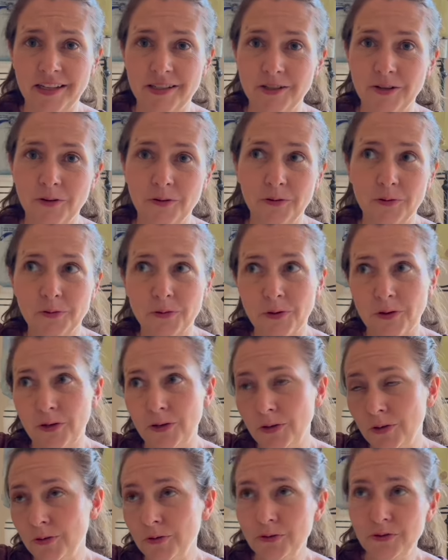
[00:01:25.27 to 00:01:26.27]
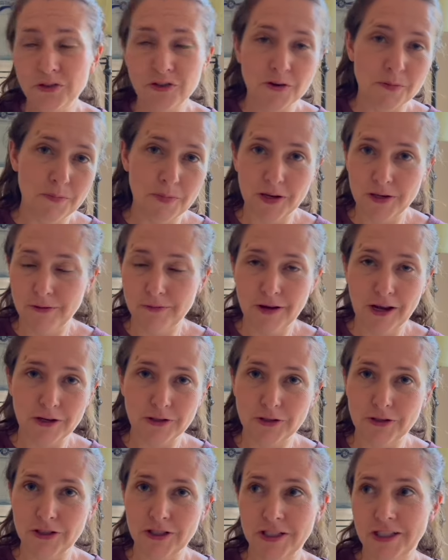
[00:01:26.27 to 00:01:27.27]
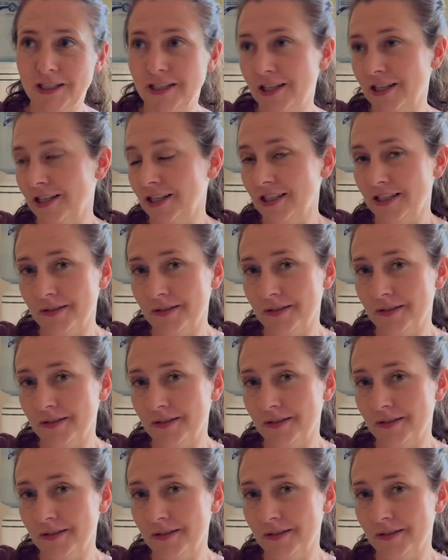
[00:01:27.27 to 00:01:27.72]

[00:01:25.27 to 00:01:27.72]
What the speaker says: to go through a huge manufacturing